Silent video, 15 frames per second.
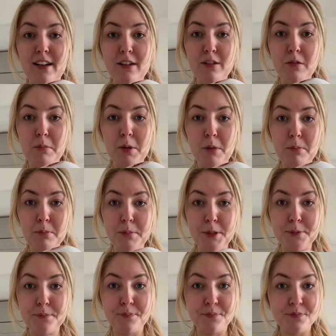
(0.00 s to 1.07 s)
pump.
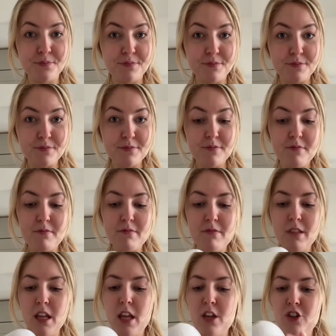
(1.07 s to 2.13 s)

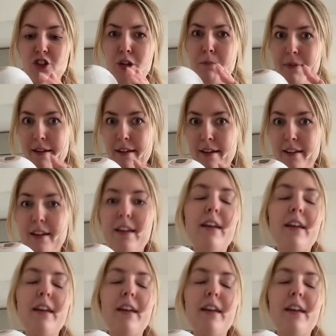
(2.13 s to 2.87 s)
She's big.